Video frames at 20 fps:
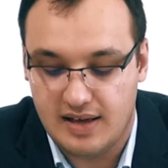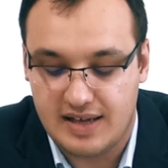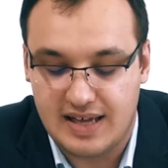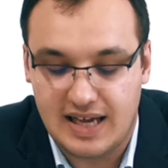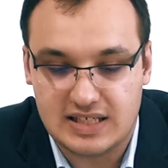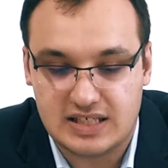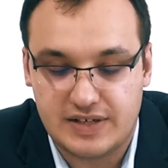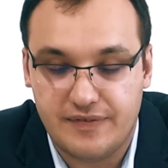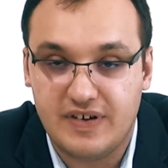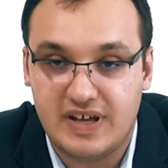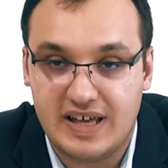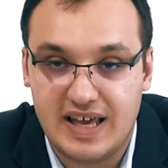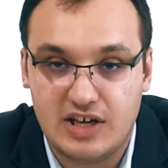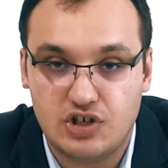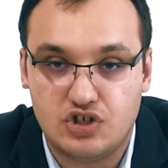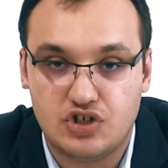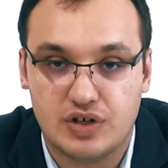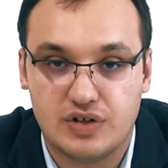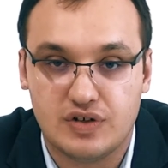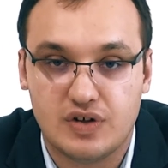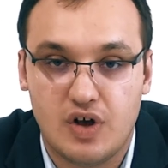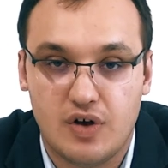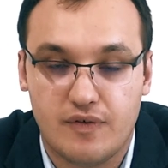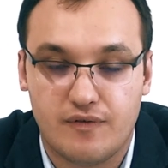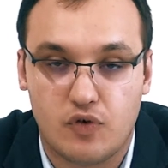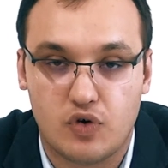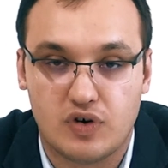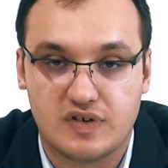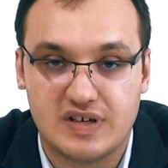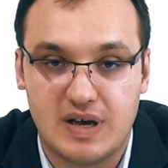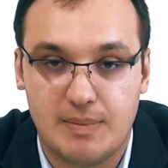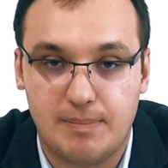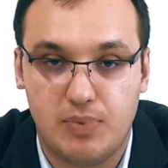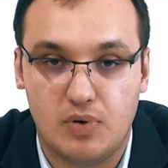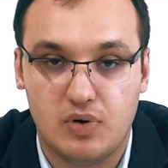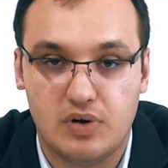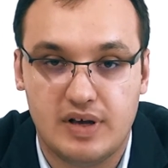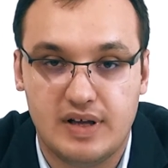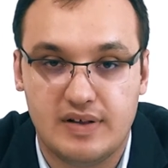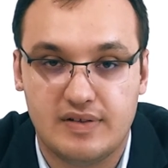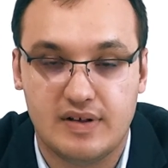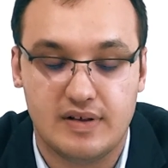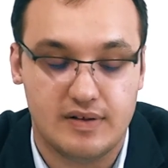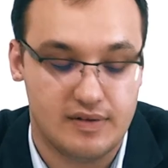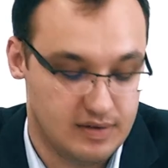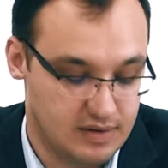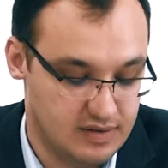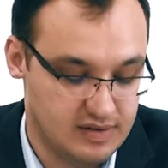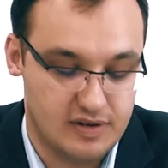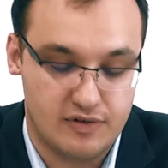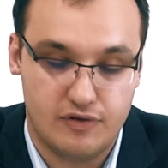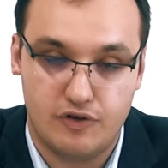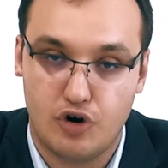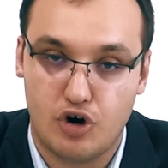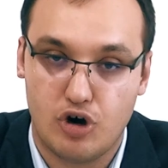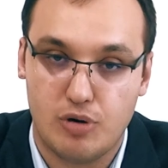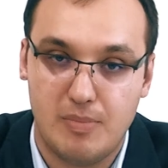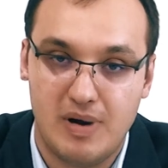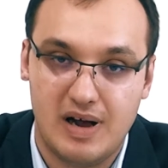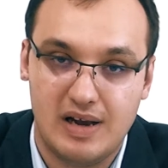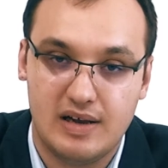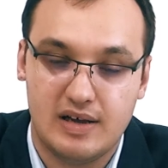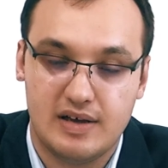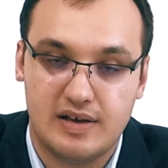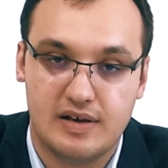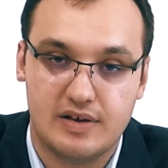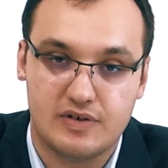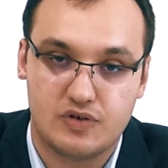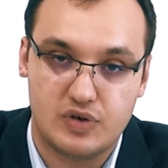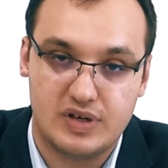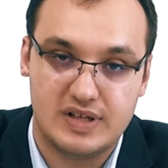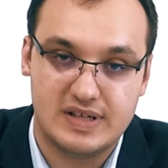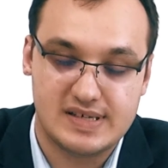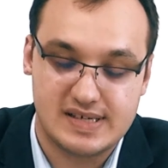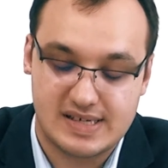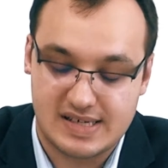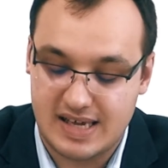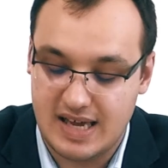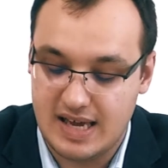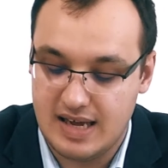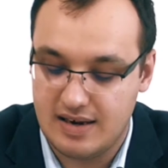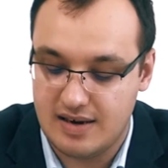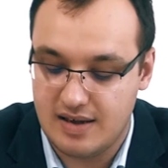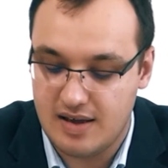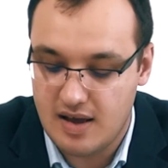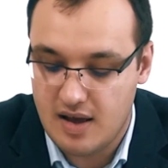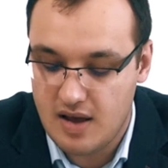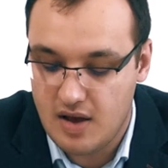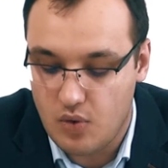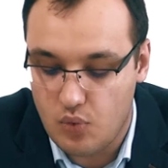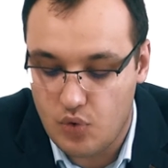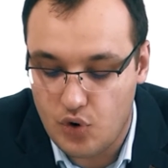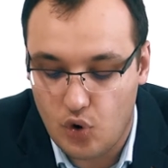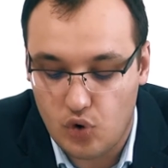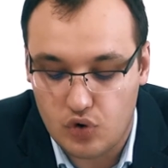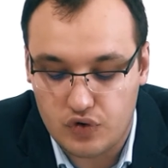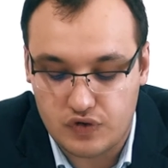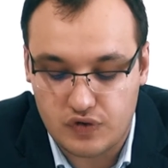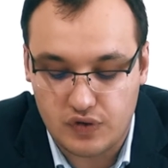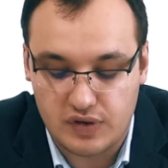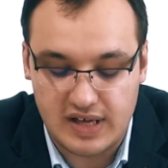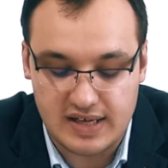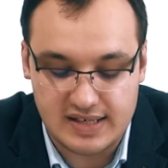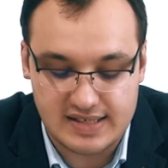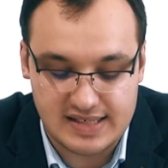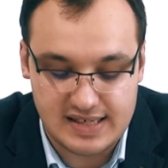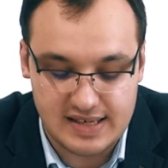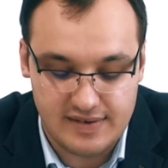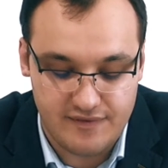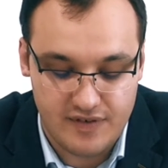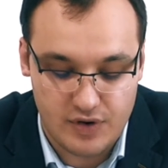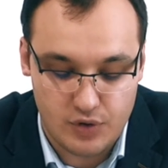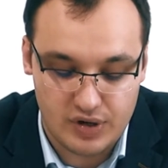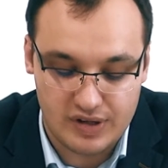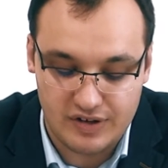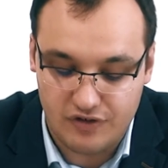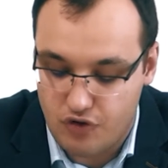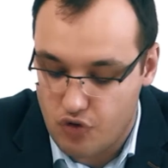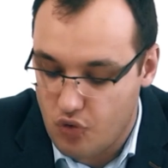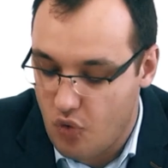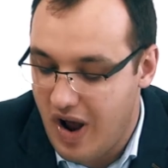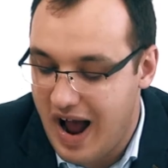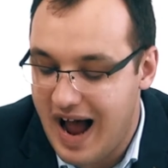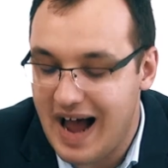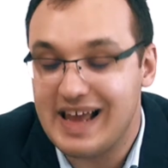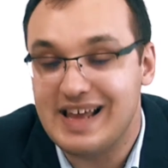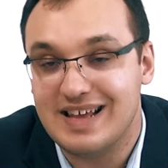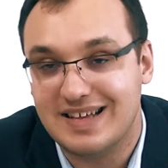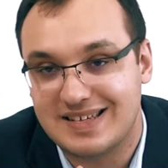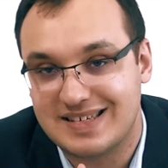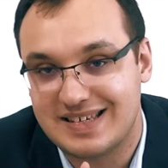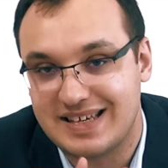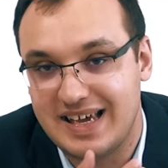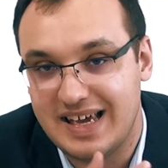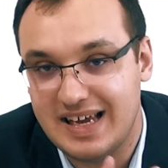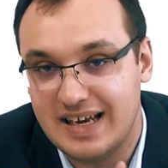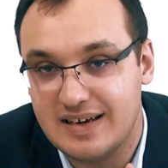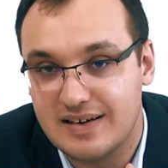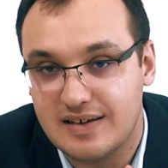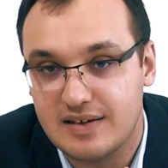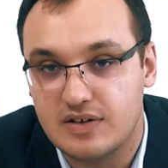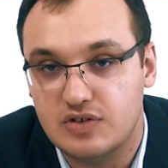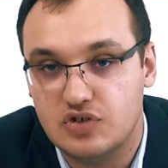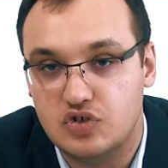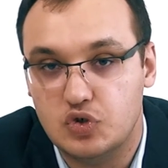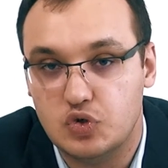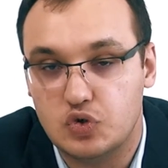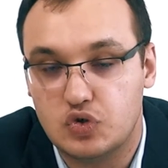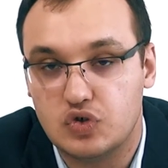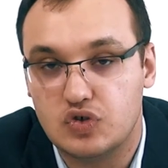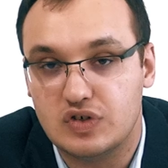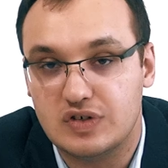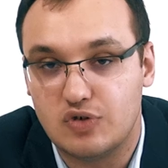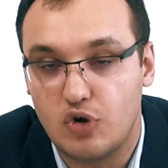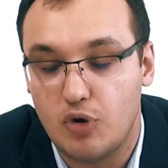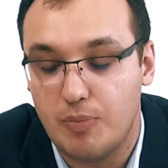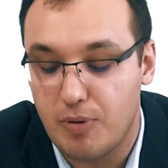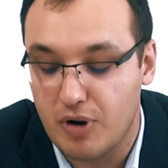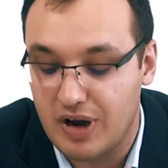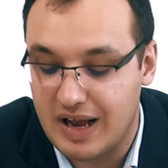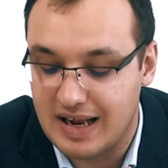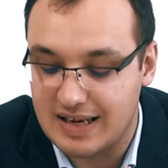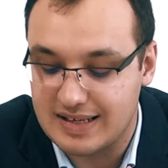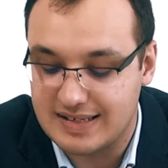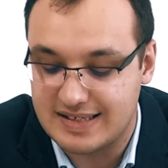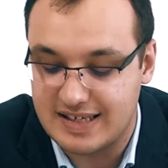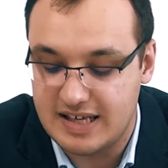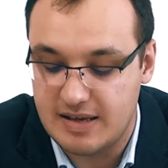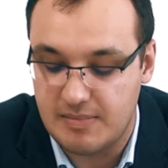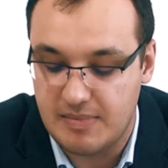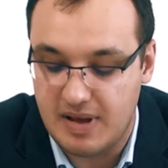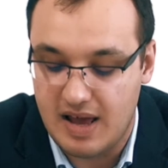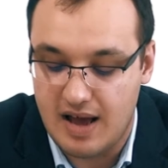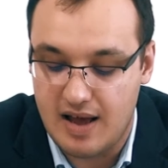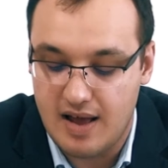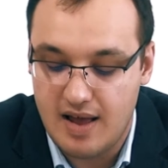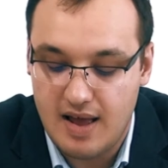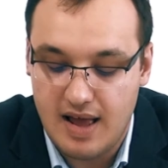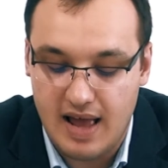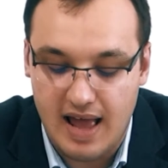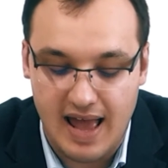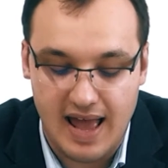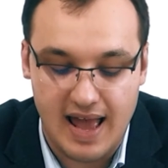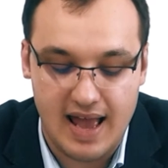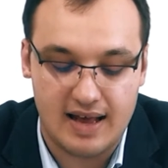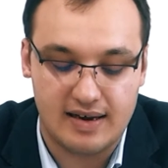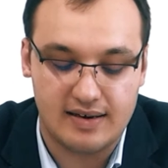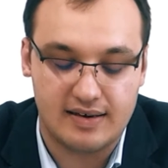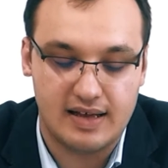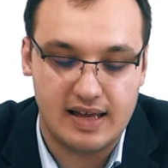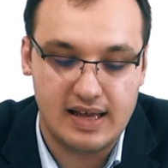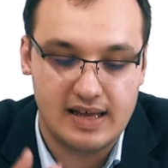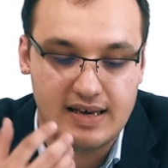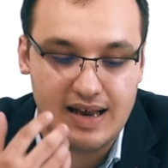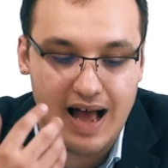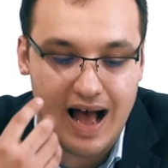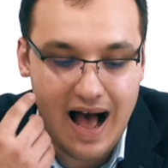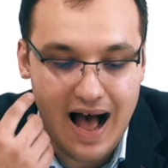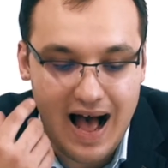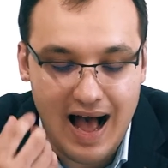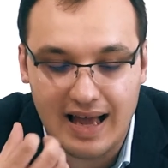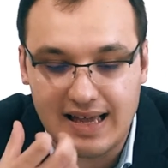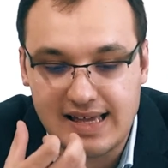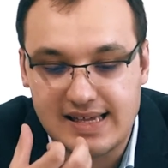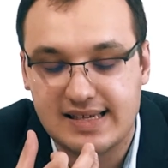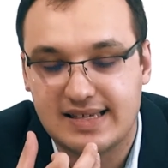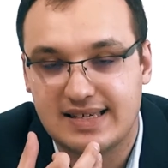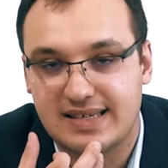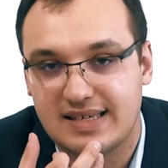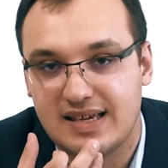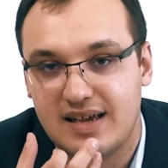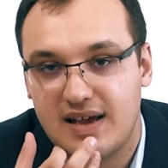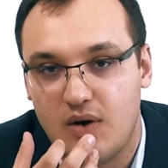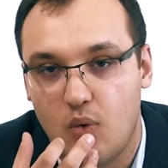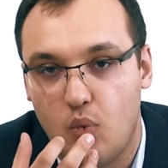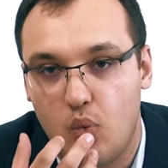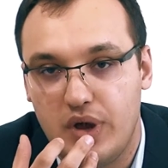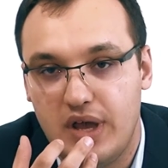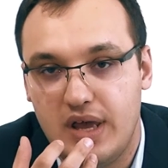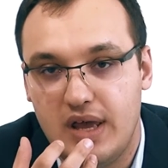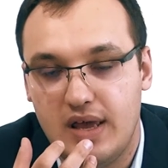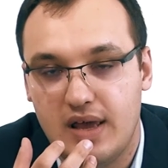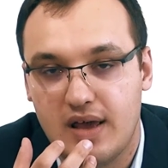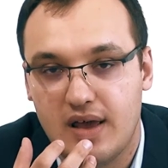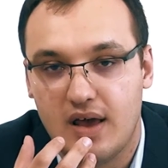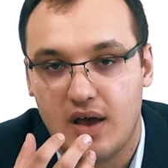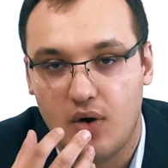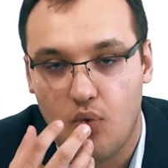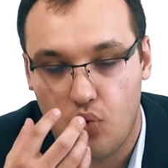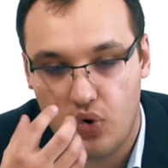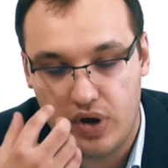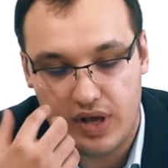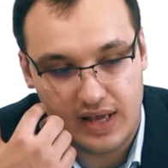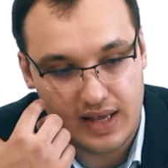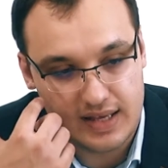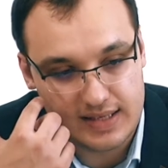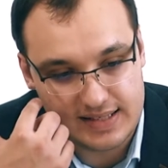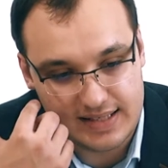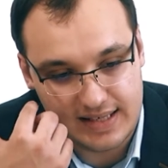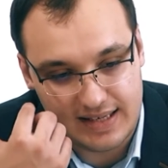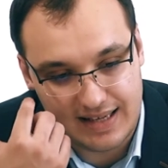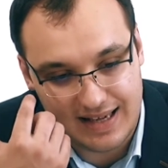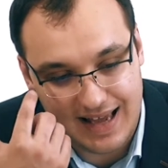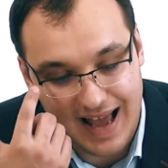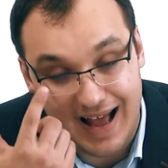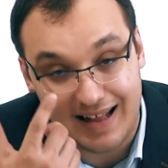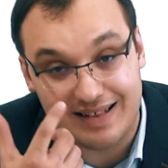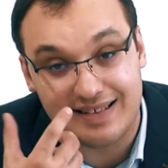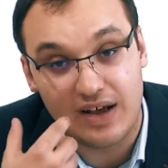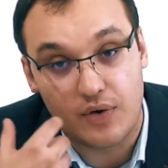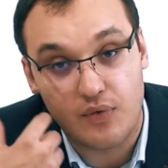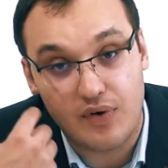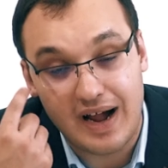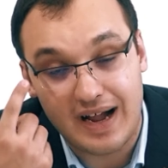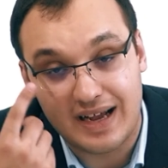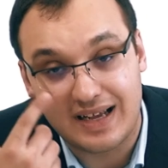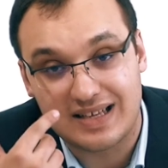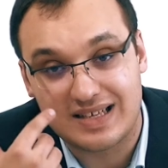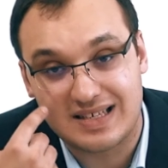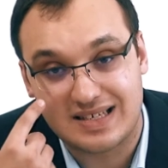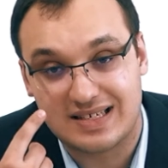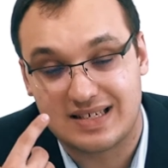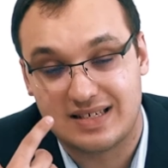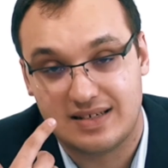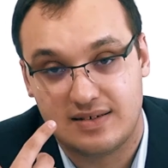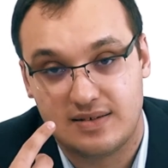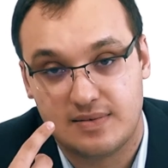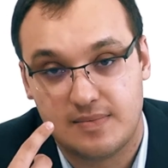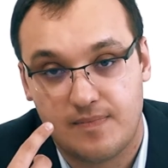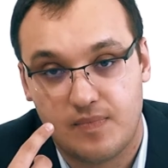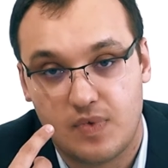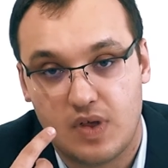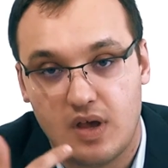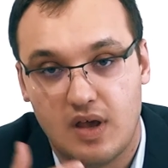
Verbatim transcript: uh, calcification, for example, in the in the dermal, uh, so in the skin. We also can see very dry skin due to this hypocalcemia, and in the eyes we we can see cataracts,